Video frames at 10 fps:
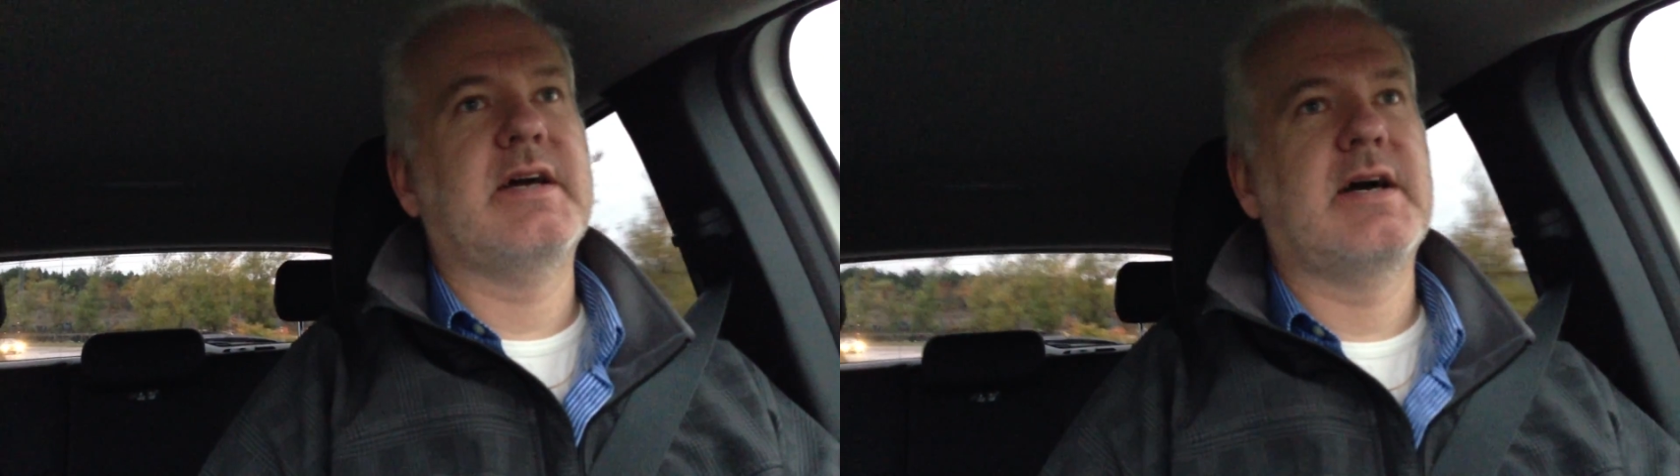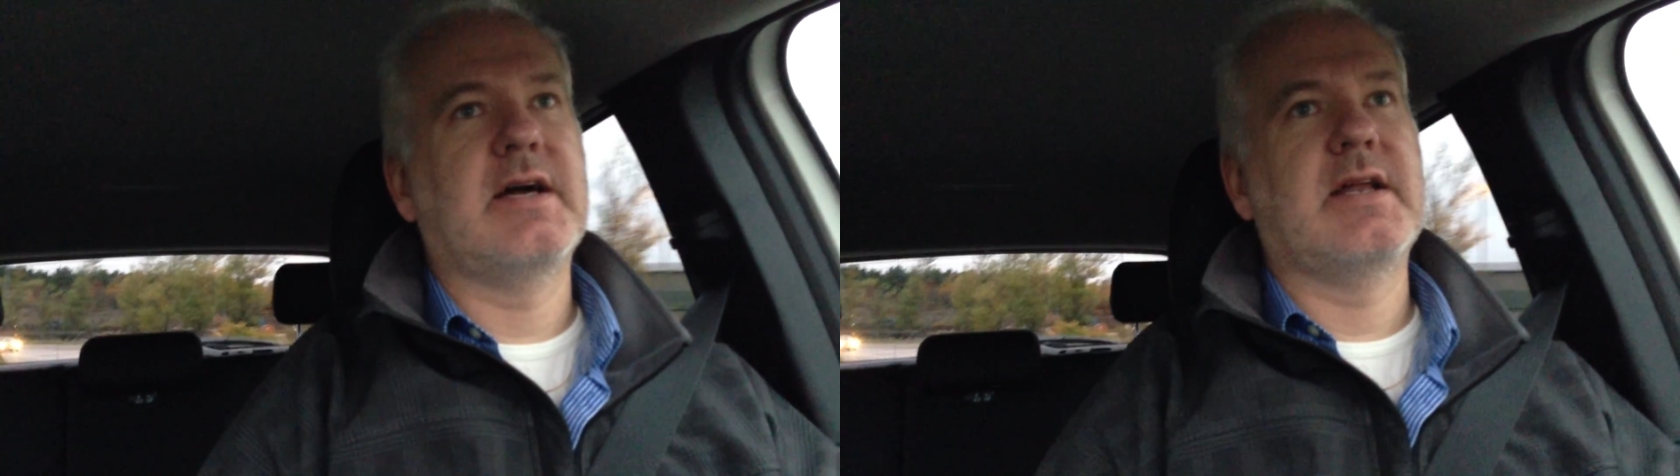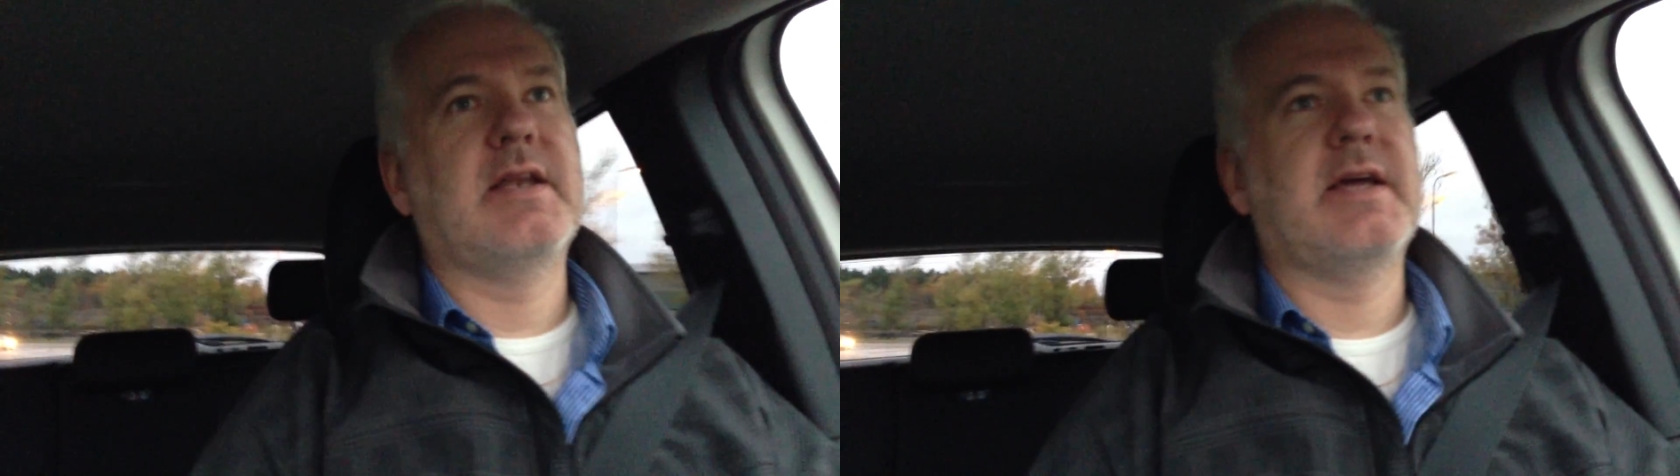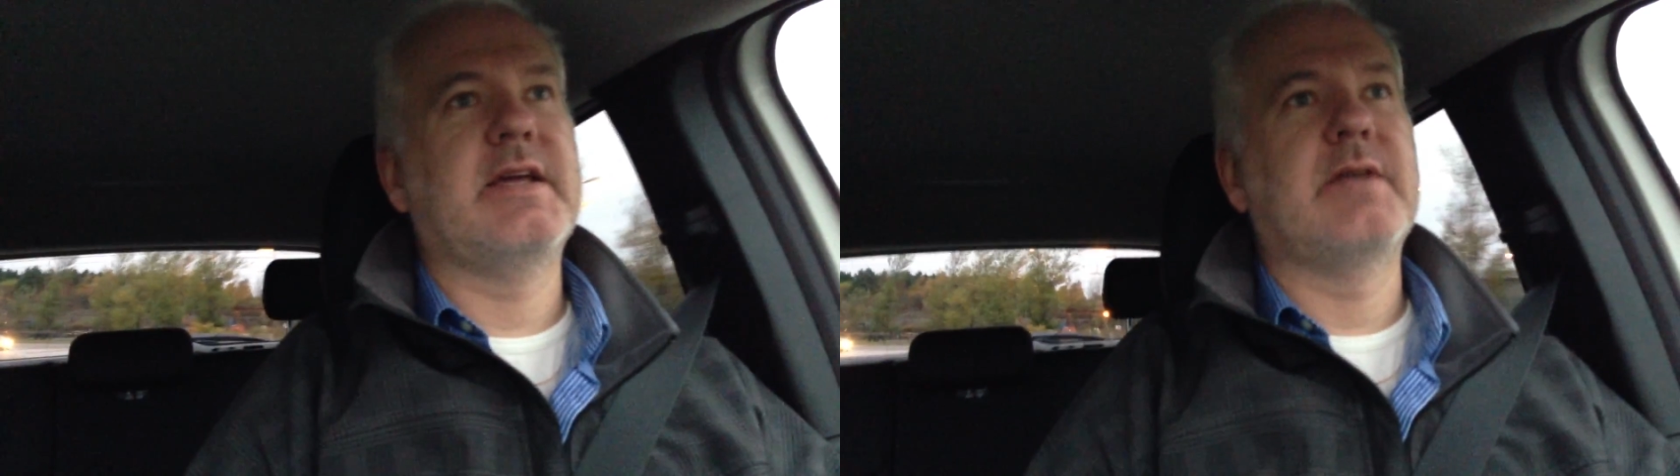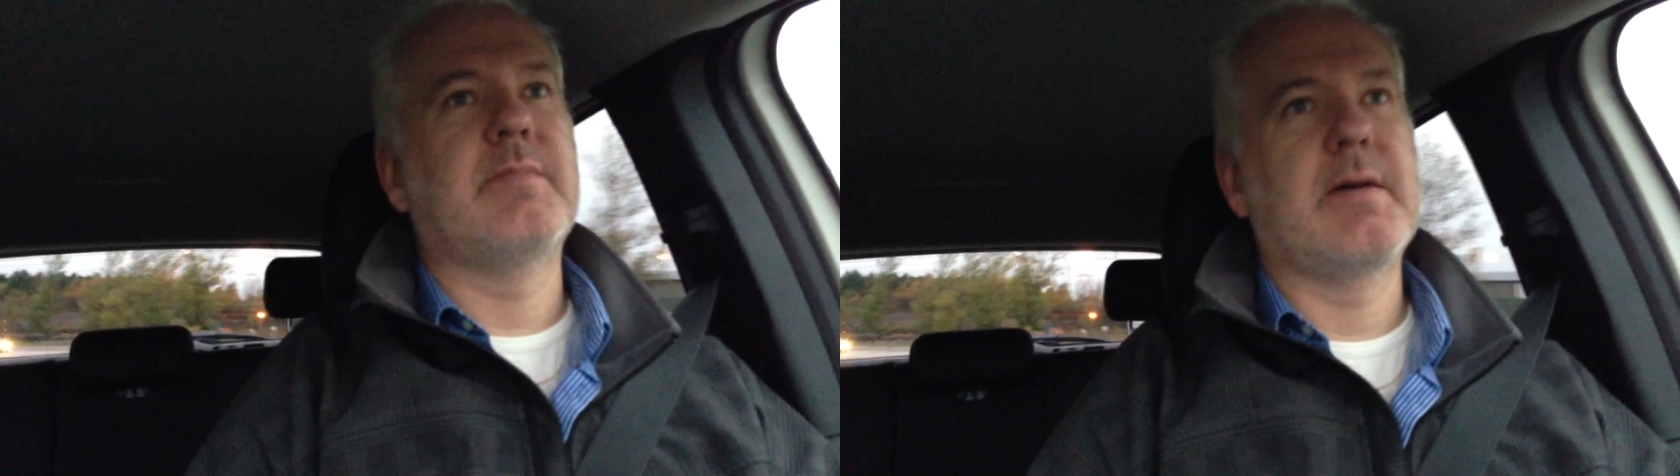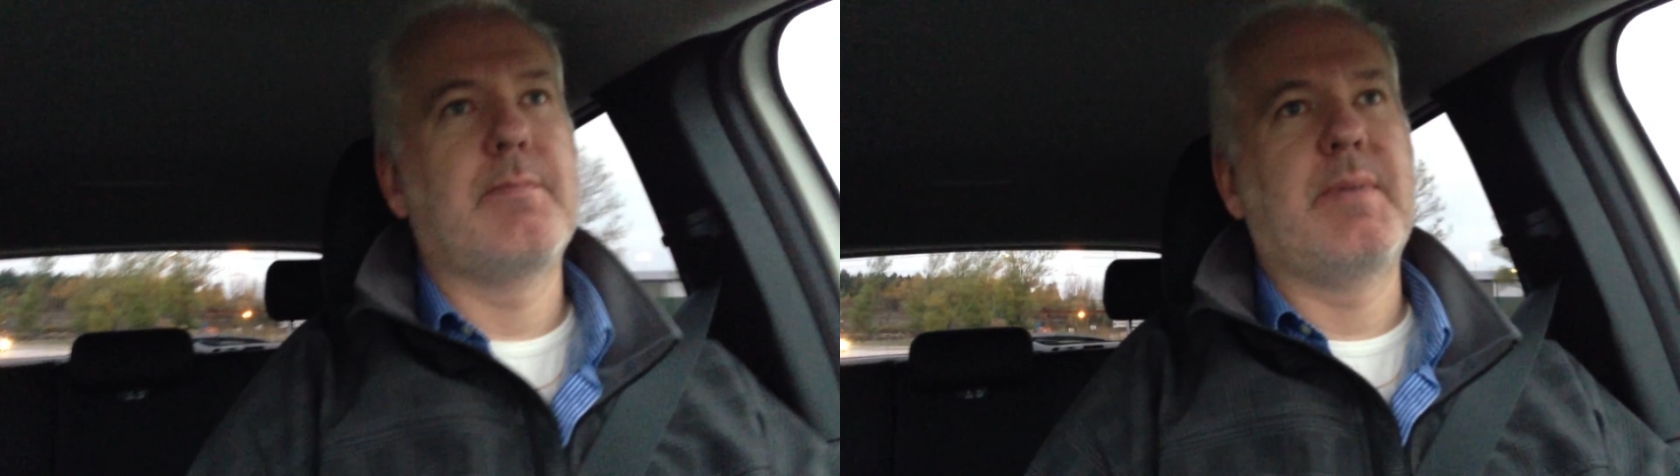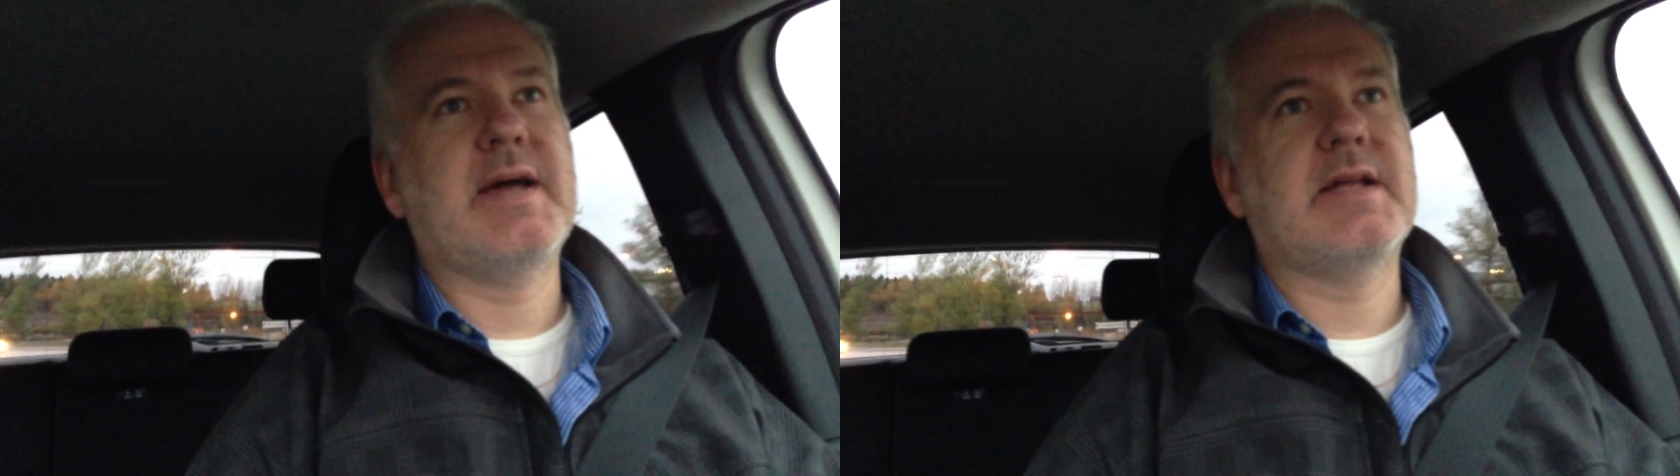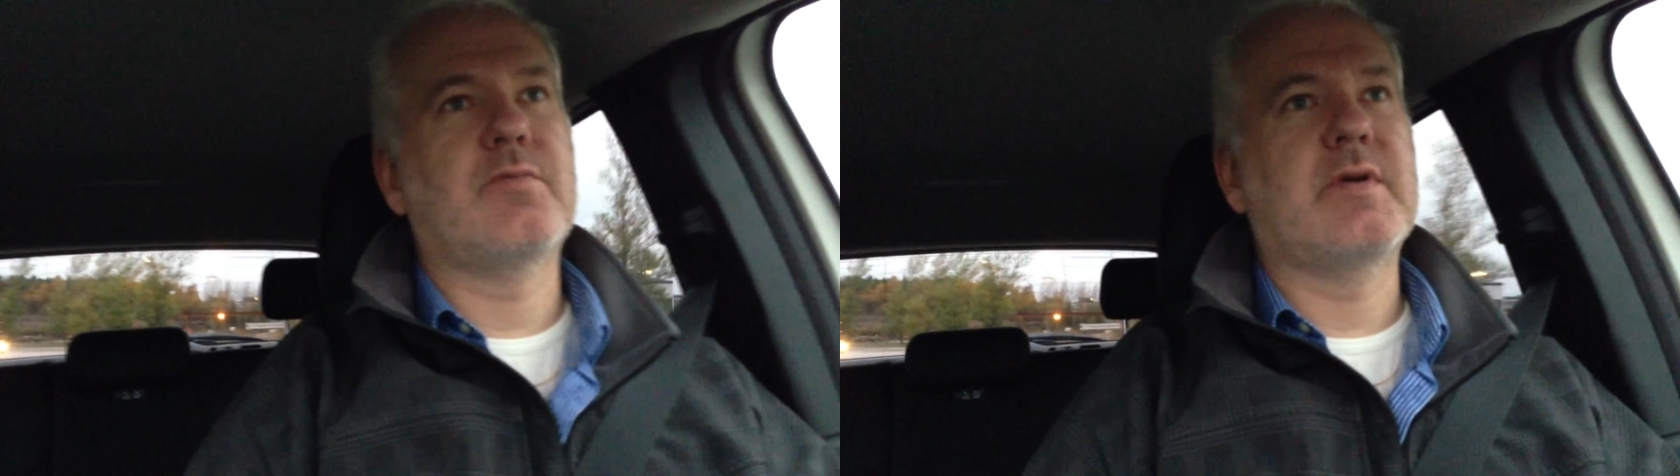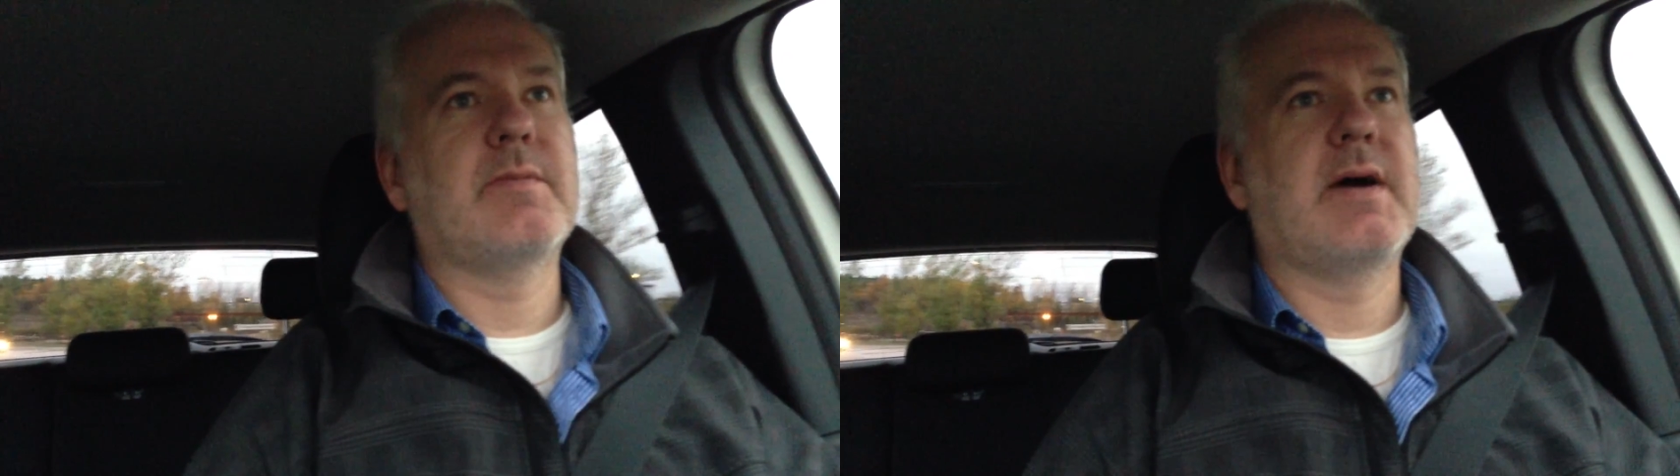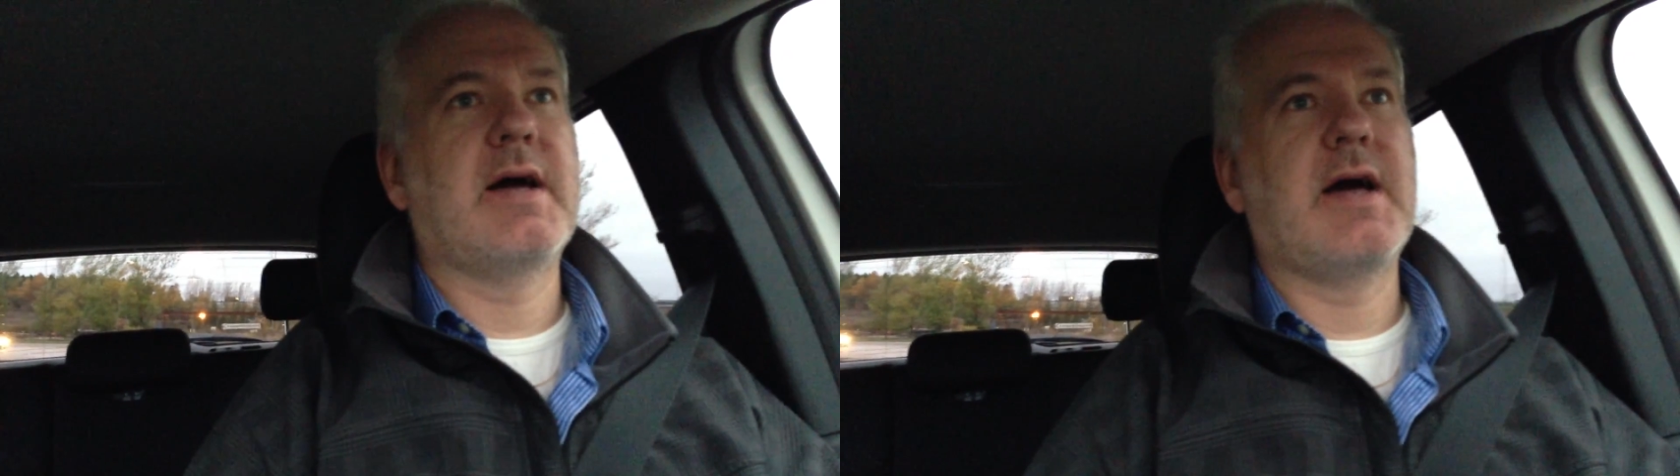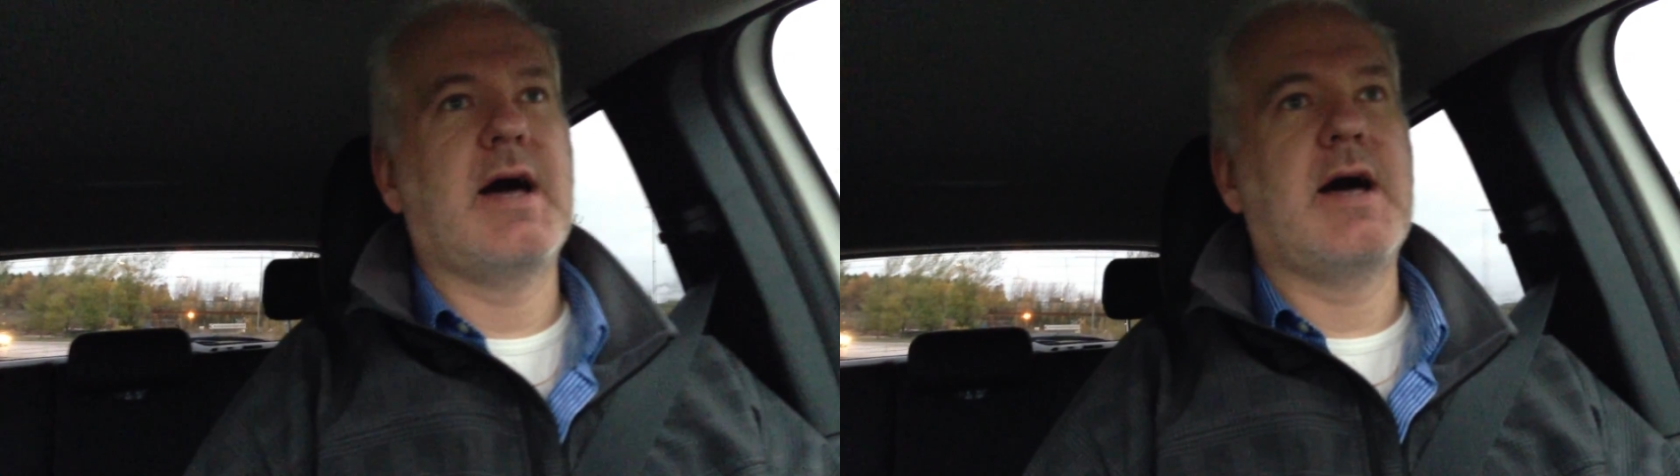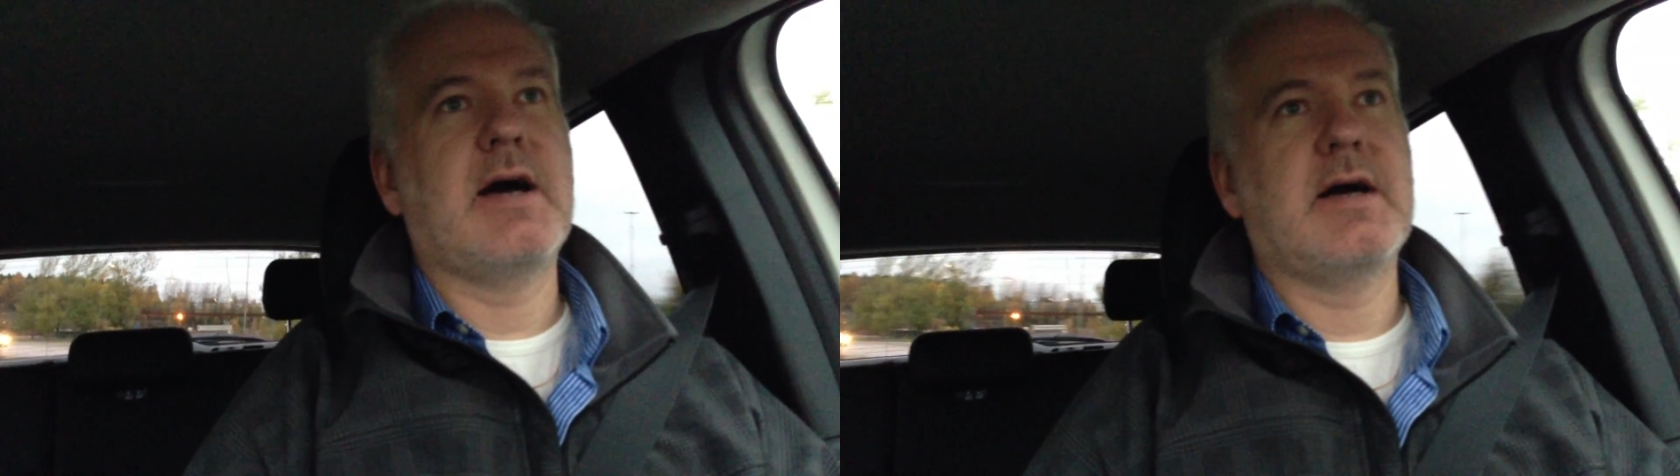I lay in my bed with my